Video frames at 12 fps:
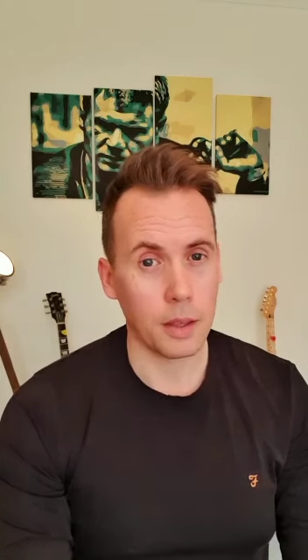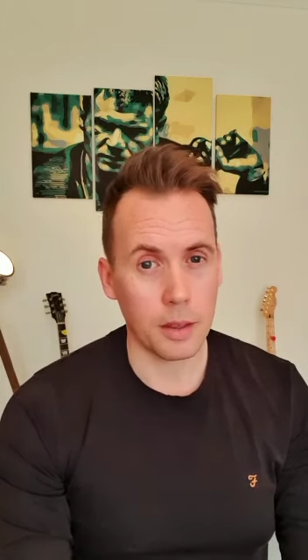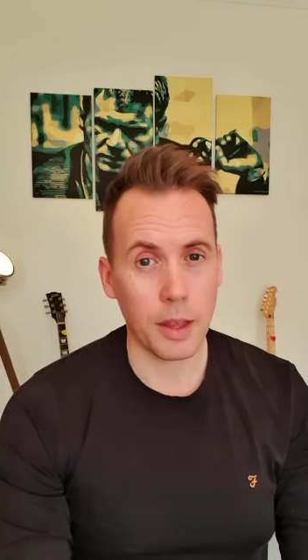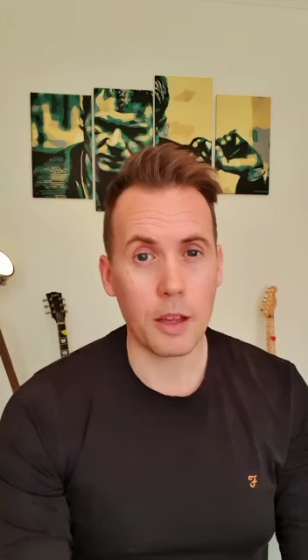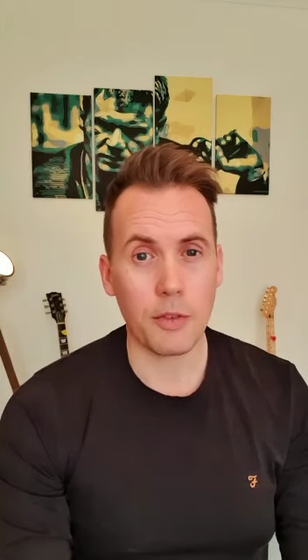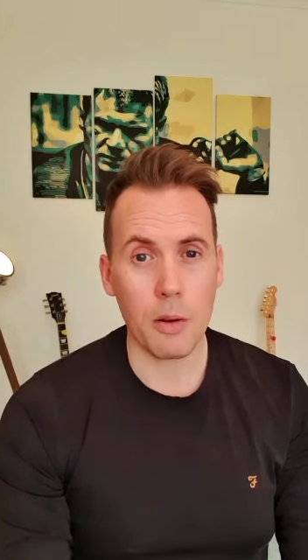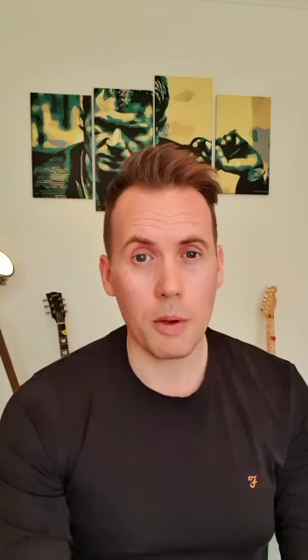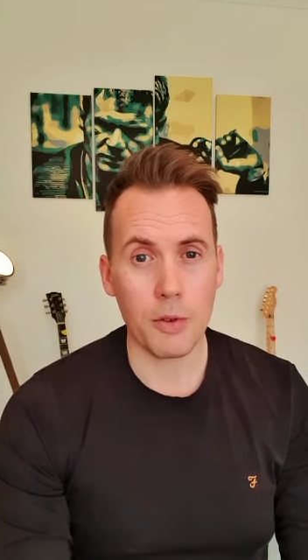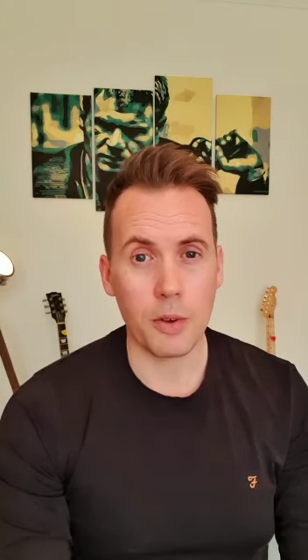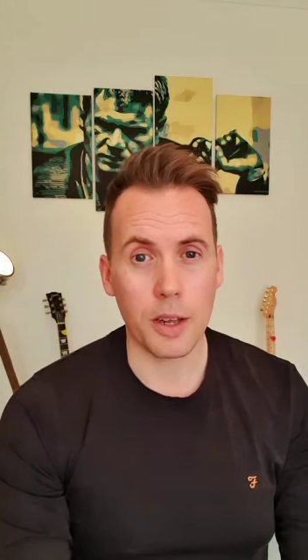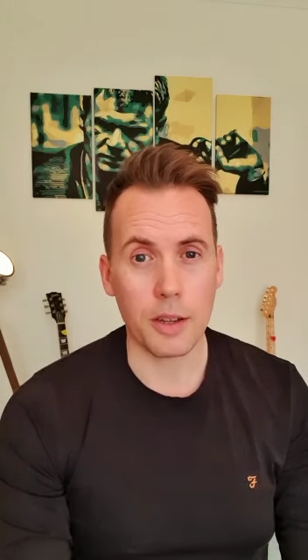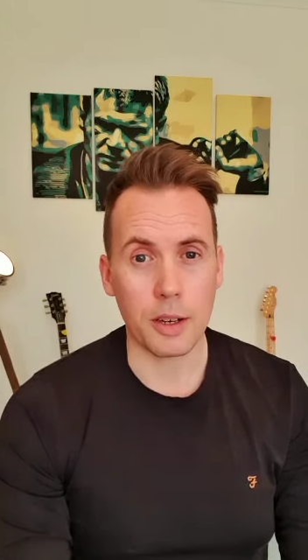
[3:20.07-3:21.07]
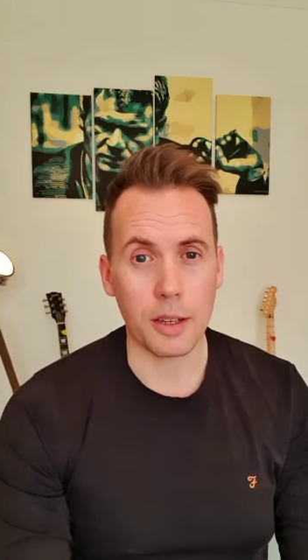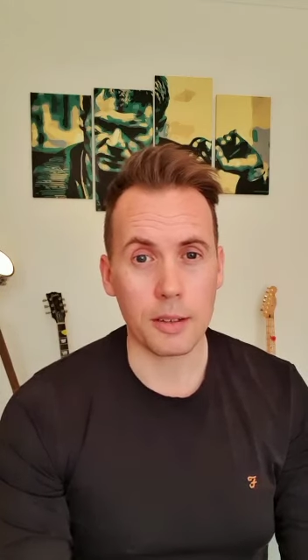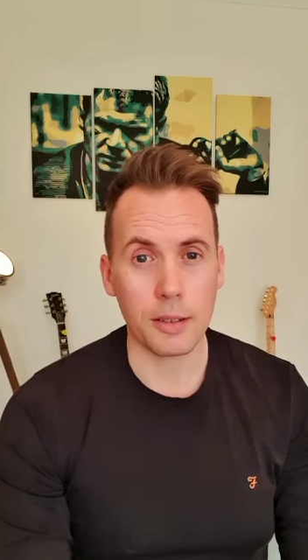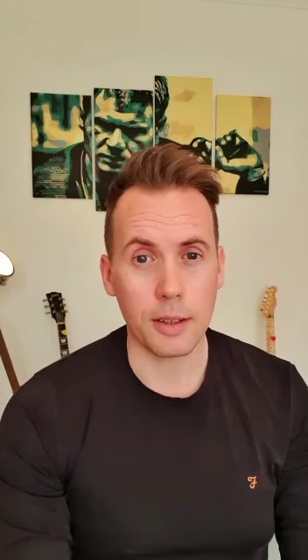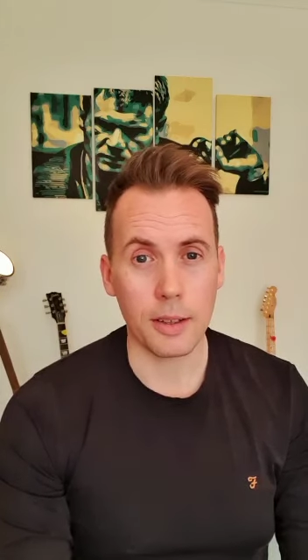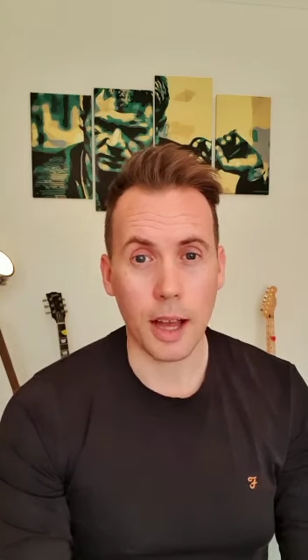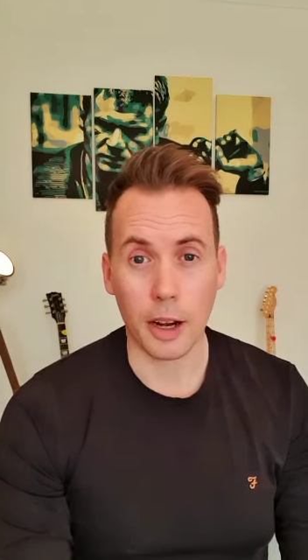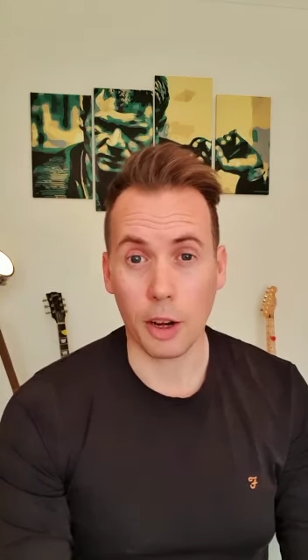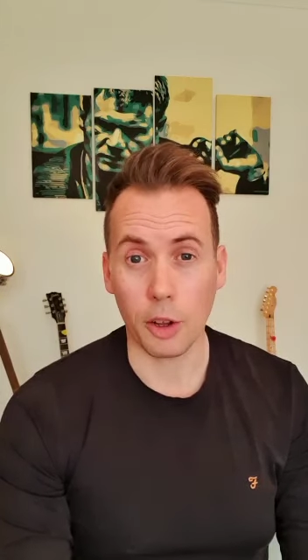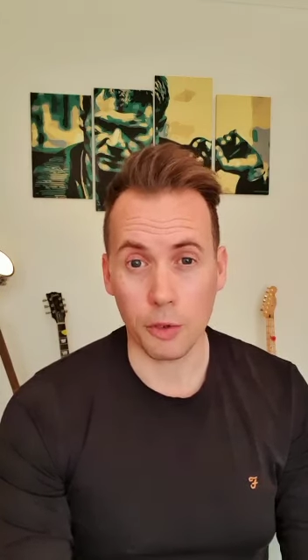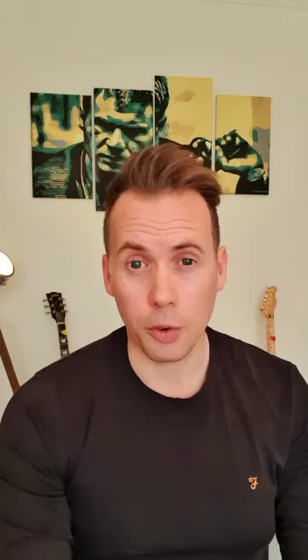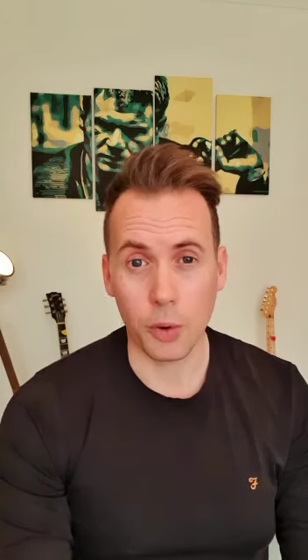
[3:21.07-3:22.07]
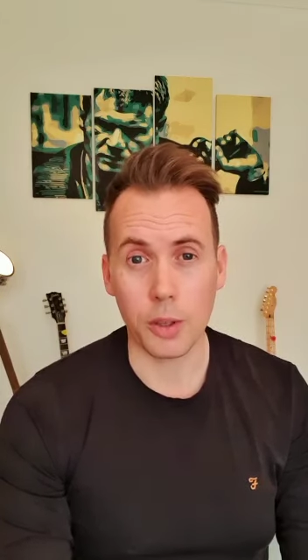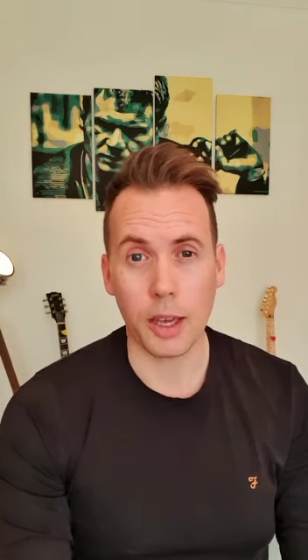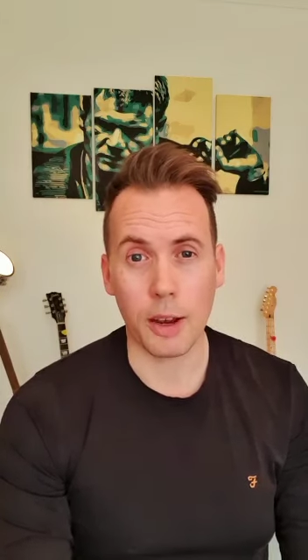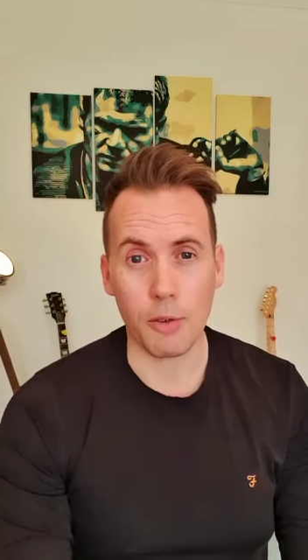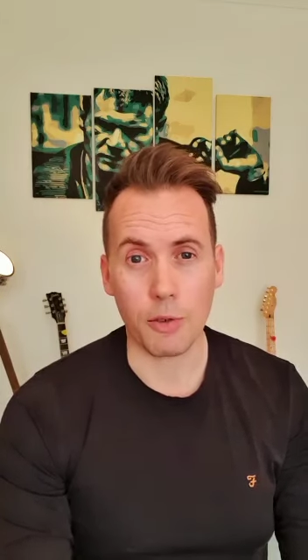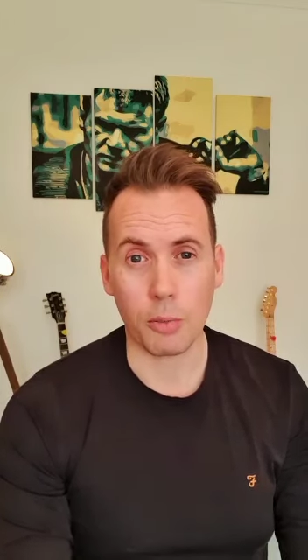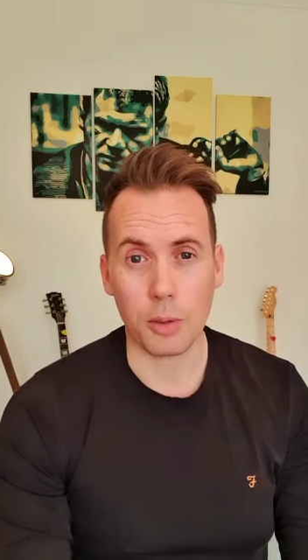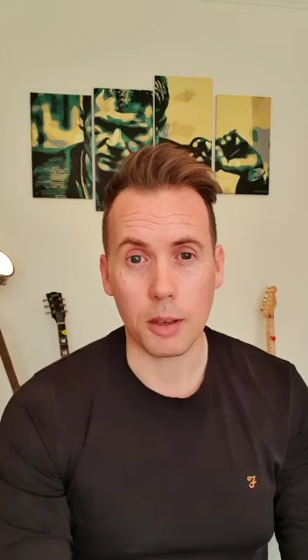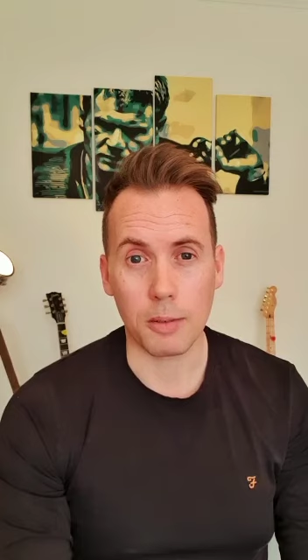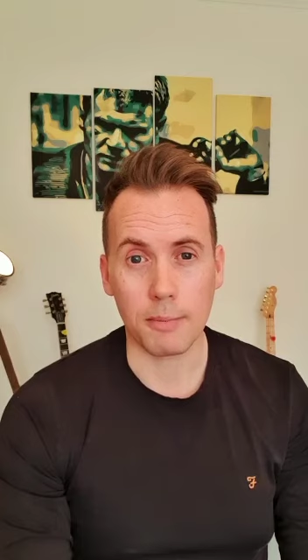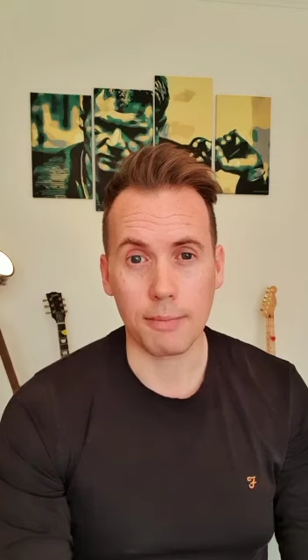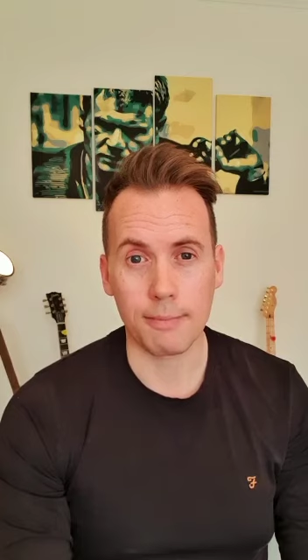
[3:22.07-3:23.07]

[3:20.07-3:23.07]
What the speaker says: Thanks very much for listening, and I look forward to hearing from you.